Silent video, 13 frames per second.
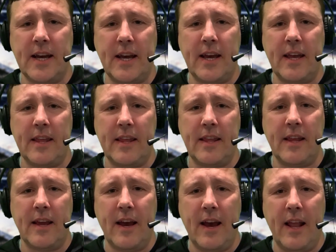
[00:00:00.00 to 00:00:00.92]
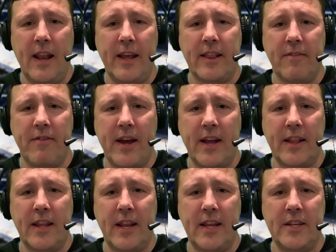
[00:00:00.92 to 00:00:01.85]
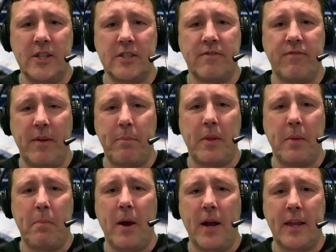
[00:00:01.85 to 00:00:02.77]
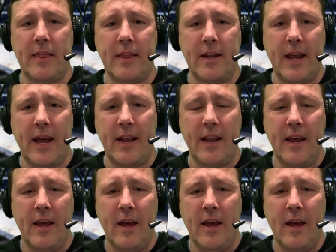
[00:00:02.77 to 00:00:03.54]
I like the fact that he just flipped the puck at the net.